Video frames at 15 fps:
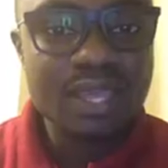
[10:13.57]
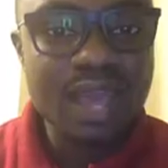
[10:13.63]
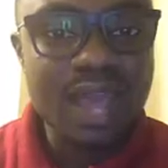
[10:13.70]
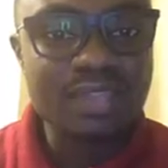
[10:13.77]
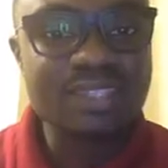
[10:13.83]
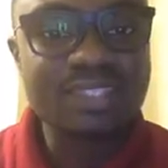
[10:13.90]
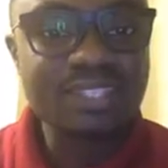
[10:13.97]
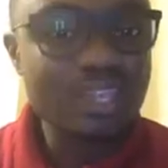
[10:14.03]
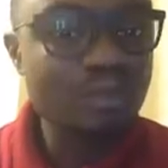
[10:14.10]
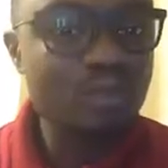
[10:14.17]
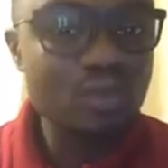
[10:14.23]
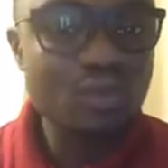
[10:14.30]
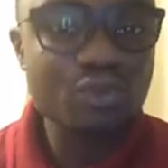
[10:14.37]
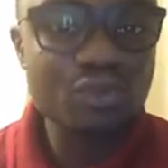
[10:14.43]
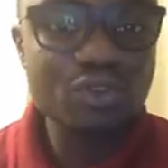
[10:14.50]
Accept
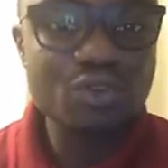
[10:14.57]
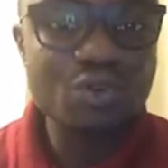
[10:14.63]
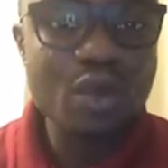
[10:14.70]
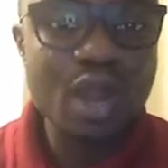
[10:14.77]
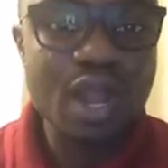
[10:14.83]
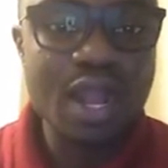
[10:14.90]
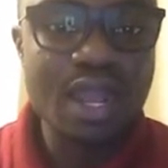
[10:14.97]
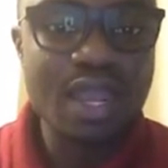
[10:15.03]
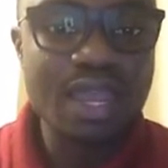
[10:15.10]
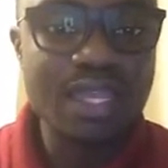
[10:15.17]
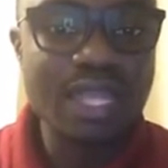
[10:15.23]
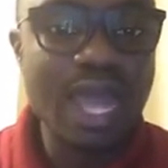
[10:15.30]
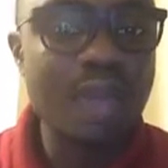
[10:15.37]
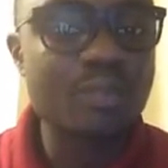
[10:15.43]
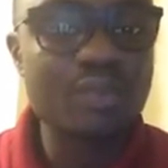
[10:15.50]
who you are
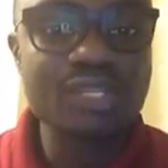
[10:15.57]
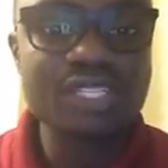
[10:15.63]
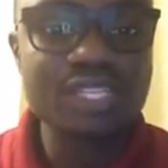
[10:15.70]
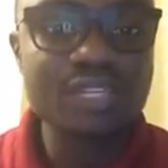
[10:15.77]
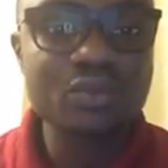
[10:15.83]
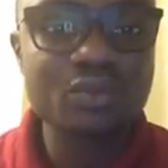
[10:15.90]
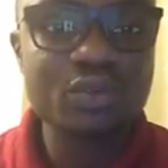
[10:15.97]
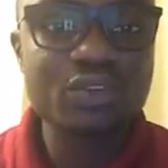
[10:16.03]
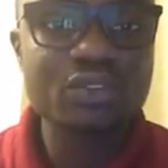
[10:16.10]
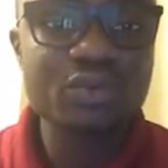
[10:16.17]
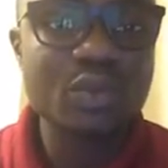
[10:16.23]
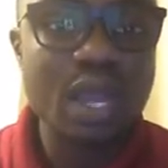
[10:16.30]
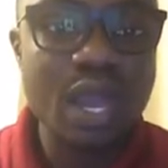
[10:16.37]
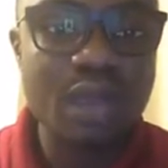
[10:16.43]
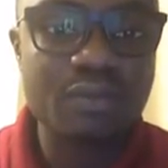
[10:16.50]
and appreciate what
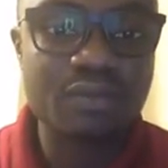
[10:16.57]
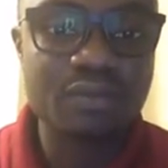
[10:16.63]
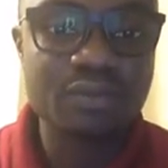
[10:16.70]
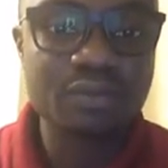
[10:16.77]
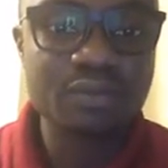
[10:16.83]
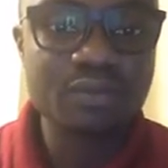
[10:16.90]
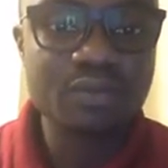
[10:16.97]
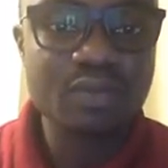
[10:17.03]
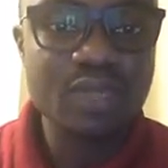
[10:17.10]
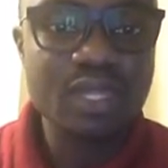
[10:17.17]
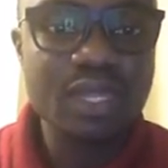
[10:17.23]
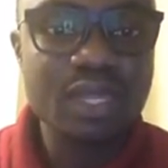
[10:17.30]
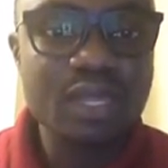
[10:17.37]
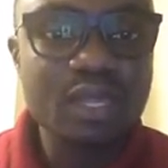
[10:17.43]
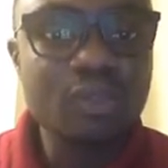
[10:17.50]
you have.
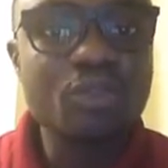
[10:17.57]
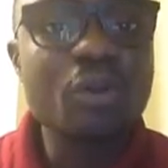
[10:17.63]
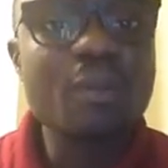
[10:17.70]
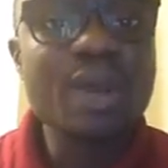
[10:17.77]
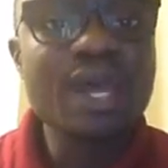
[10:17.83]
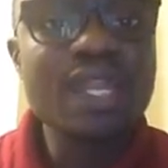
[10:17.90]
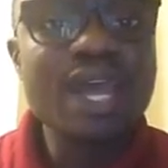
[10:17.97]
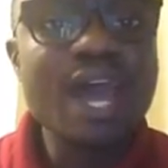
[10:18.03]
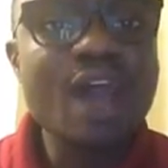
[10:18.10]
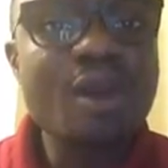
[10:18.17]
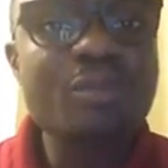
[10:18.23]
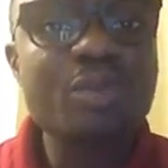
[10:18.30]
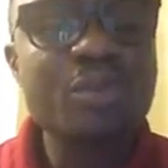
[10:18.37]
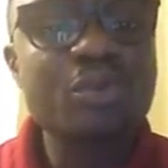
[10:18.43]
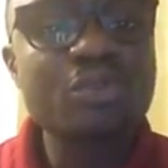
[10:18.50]
No matter how
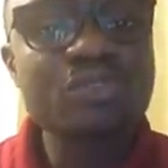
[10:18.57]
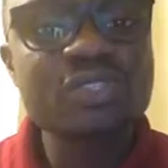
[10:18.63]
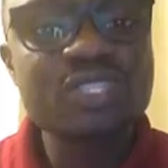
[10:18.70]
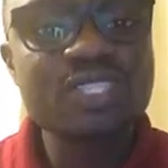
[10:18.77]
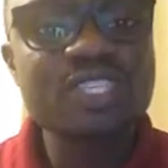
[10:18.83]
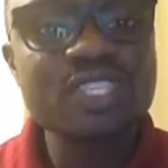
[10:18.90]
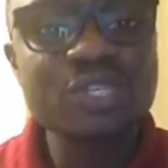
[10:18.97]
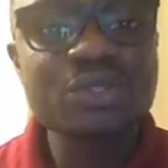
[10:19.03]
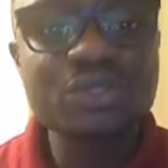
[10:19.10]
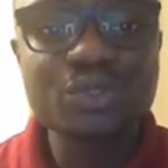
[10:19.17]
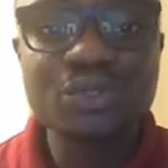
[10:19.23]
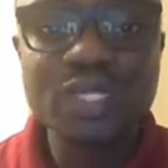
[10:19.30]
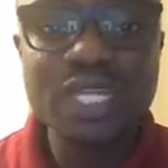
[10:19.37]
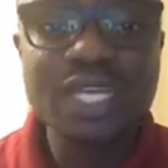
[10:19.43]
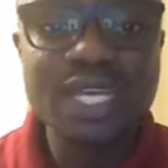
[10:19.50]
people see you
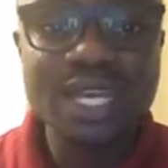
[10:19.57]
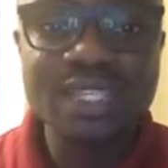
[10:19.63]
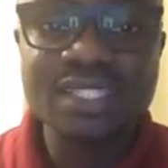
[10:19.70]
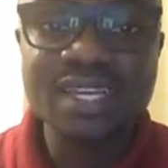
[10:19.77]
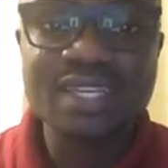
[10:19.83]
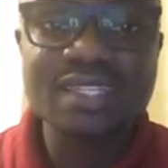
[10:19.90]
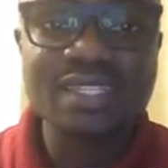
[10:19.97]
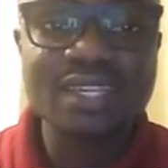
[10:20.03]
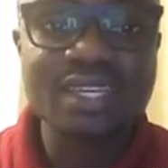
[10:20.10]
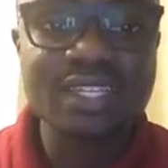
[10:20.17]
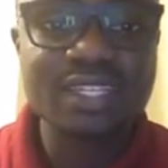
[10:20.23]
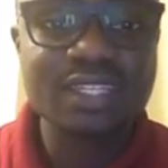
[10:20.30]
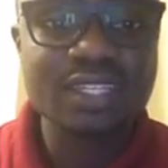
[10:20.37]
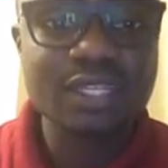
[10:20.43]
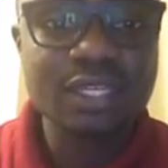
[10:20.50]
today, as I said,
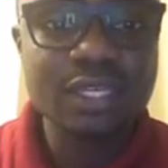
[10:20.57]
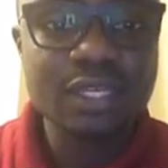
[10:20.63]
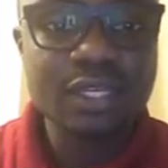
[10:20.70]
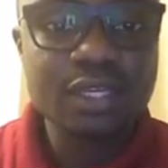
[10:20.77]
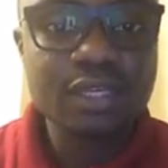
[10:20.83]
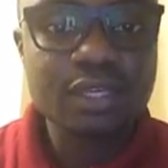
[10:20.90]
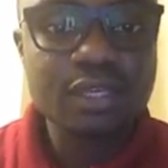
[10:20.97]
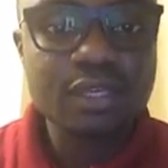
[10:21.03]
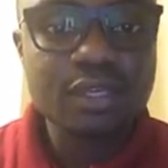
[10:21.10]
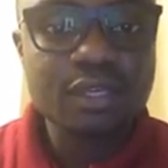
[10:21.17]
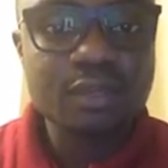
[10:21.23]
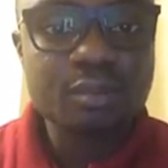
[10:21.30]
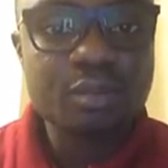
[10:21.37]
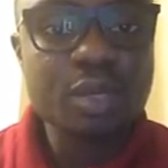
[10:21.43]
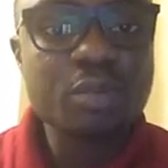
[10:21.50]

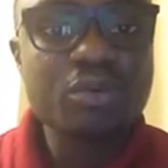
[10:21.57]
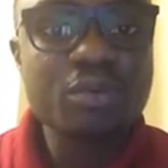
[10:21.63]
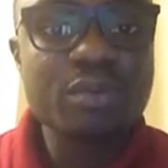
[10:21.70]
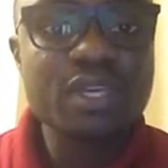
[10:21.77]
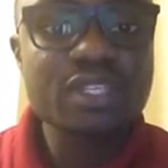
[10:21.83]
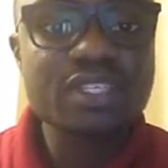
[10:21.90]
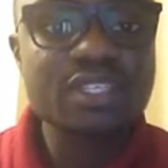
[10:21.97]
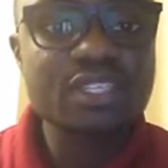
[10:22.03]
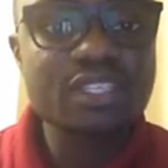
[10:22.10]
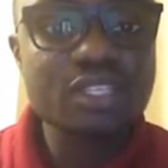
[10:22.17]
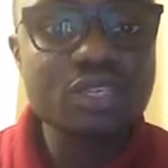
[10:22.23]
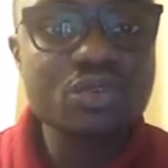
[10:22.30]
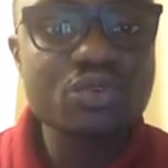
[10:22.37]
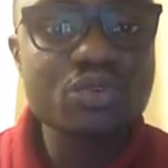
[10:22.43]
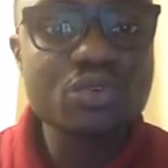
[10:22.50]
people may see
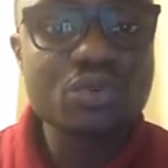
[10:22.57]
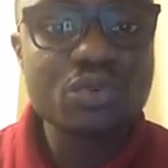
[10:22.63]
you